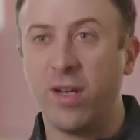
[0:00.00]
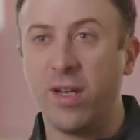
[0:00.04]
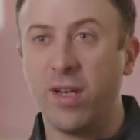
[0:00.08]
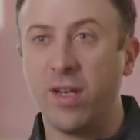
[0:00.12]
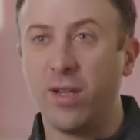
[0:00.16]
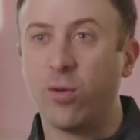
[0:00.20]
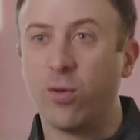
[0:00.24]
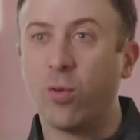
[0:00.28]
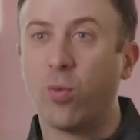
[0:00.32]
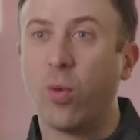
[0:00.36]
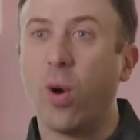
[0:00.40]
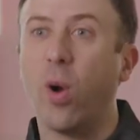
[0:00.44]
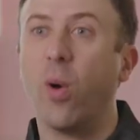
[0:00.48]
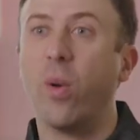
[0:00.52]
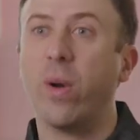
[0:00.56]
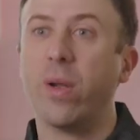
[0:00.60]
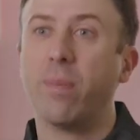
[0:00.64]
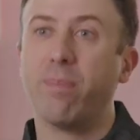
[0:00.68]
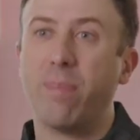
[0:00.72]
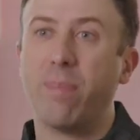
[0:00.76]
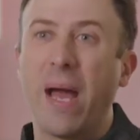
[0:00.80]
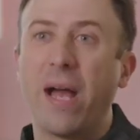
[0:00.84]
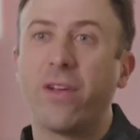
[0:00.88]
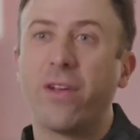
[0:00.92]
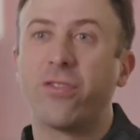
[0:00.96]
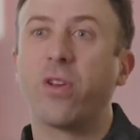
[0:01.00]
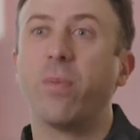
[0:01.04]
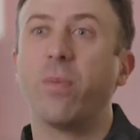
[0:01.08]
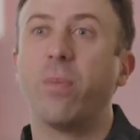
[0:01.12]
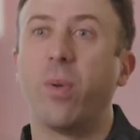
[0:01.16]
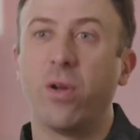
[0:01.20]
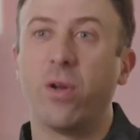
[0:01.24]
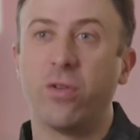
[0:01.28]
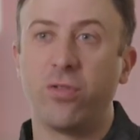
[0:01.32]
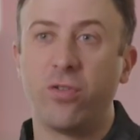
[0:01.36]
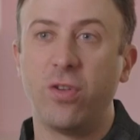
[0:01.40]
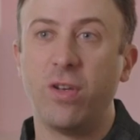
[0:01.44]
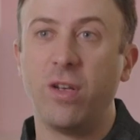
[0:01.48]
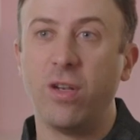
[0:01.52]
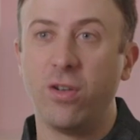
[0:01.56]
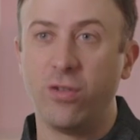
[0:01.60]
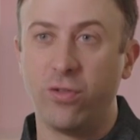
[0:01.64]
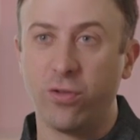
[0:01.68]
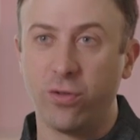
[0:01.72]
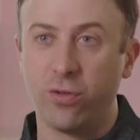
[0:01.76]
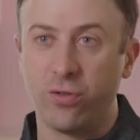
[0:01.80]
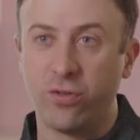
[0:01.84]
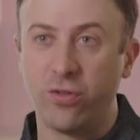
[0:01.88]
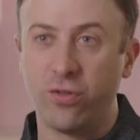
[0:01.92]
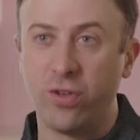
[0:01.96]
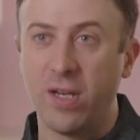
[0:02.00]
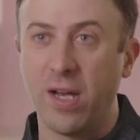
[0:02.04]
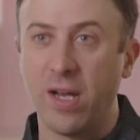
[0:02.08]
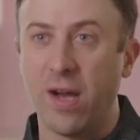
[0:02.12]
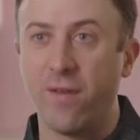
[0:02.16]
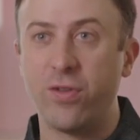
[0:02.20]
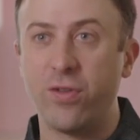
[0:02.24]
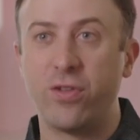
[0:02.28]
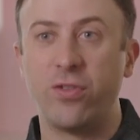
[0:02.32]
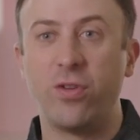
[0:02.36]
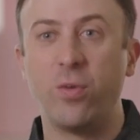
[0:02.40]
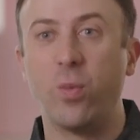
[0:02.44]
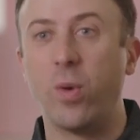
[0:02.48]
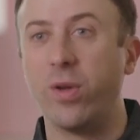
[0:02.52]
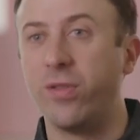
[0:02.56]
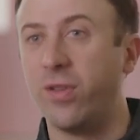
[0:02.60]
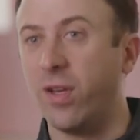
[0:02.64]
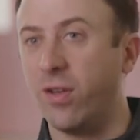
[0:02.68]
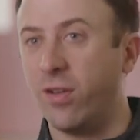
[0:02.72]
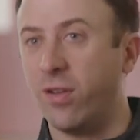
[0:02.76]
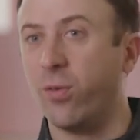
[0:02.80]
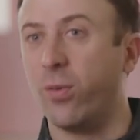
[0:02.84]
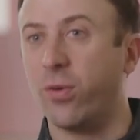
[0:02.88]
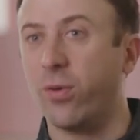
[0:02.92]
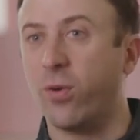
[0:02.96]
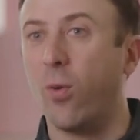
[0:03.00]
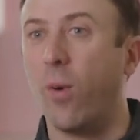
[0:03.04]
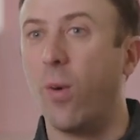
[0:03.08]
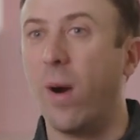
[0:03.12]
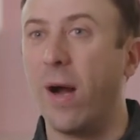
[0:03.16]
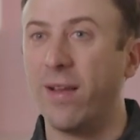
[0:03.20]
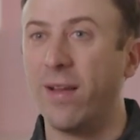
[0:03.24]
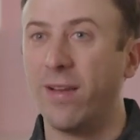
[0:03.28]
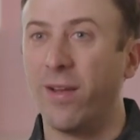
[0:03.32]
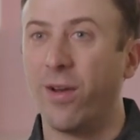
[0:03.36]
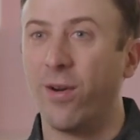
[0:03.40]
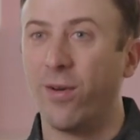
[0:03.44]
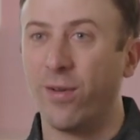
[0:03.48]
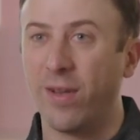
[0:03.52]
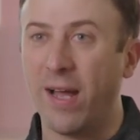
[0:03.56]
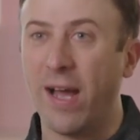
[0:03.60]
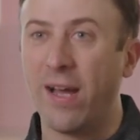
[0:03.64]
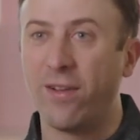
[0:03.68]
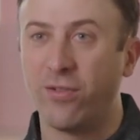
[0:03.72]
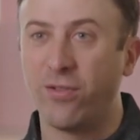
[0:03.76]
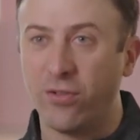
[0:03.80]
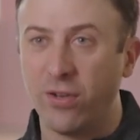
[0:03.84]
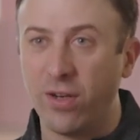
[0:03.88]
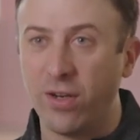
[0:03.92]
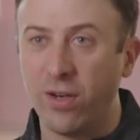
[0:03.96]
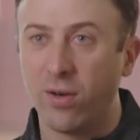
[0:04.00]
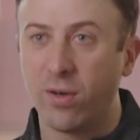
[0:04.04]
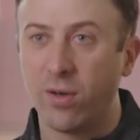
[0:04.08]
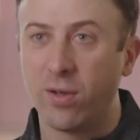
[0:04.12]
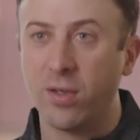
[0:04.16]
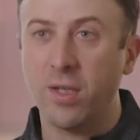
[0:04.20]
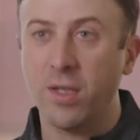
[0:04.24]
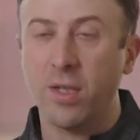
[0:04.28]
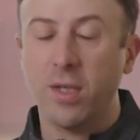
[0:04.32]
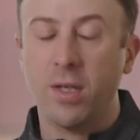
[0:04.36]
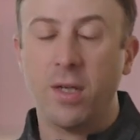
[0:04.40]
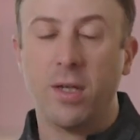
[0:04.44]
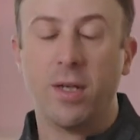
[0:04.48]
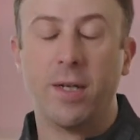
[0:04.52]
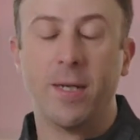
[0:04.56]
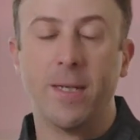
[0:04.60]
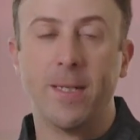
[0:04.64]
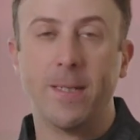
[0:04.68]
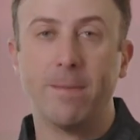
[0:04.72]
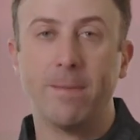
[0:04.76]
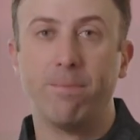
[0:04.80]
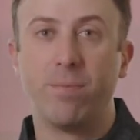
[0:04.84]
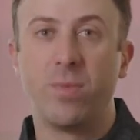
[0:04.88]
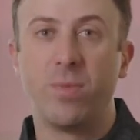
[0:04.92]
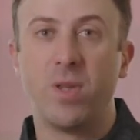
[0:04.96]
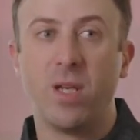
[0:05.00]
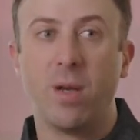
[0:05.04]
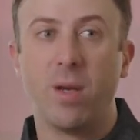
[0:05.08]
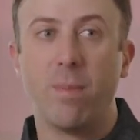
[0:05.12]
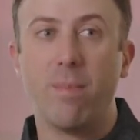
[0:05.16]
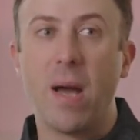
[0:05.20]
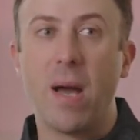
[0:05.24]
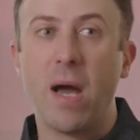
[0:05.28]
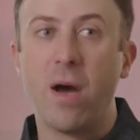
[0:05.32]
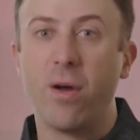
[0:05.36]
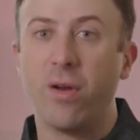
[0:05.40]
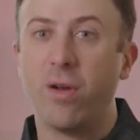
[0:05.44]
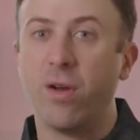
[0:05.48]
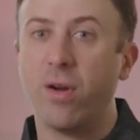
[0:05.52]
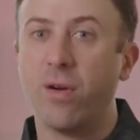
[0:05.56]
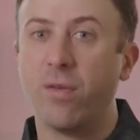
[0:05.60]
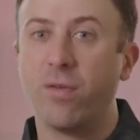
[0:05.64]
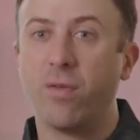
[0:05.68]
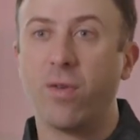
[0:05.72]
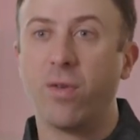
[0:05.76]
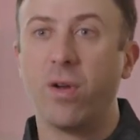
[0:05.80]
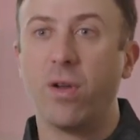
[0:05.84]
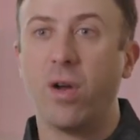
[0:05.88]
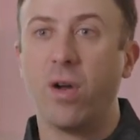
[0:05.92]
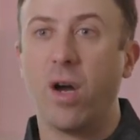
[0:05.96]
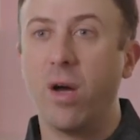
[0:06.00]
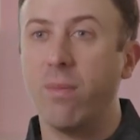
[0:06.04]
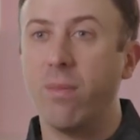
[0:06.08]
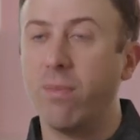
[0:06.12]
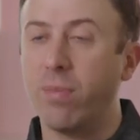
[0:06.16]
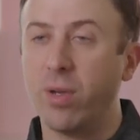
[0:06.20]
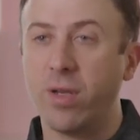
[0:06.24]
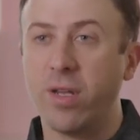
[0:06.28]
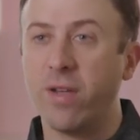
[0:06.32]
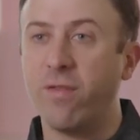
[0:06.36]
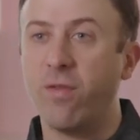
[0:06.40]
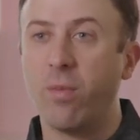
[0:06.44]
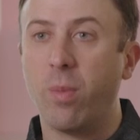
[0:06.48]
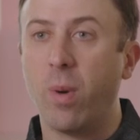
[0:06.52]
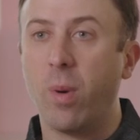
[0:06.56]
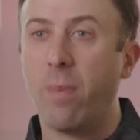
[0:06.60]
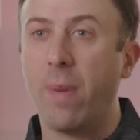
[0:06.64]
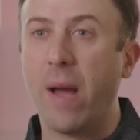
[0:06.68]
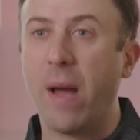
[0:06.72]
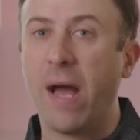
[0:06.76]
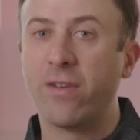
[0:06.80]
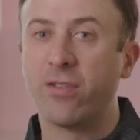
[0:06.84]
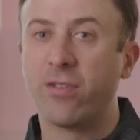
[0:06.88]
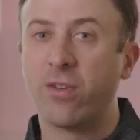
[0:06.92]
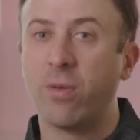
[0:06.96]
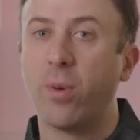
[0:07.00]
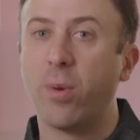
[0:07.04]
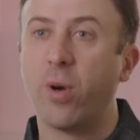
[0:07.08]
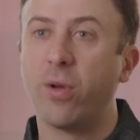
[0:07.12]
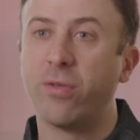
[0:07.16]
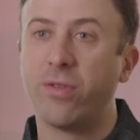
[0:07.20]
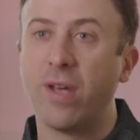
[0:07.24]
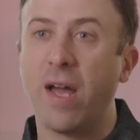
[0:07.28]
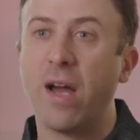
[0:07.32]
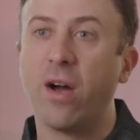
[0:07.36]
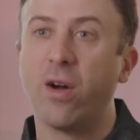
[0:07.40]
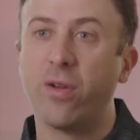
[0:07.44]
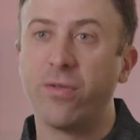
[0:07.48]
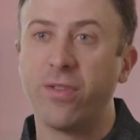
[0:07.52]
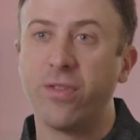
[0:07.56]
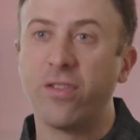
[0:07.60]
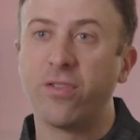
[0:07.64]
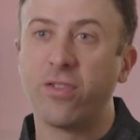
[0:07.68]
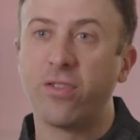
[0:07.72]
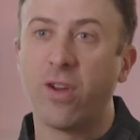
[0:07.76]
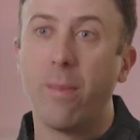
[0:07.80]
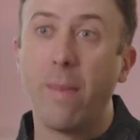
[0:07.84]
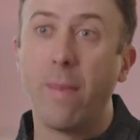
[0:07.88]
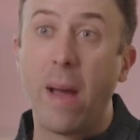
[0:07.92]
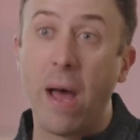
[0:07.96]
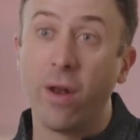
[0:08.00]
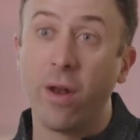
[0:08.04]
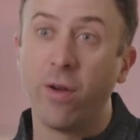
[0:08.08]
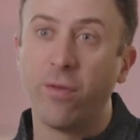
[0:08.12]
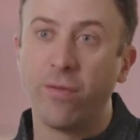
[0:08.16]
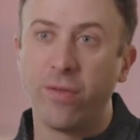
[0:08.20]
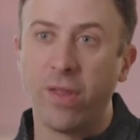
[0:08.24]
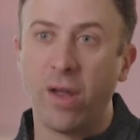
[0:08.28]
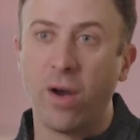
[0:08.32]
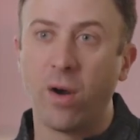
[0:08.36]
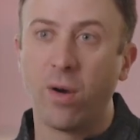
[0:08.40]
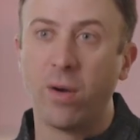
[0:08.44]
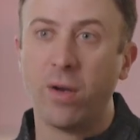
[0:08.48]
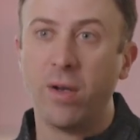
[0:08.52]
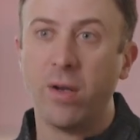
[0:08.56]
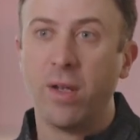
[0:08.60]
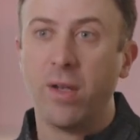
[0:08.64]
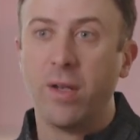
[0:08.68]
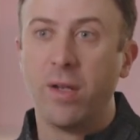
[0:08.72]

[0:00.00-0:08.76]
a growing basketball city as you'll see. Obviously what they did with Kawhi Leonard last year, the amount of unbelievable basketball talent that's come out of there.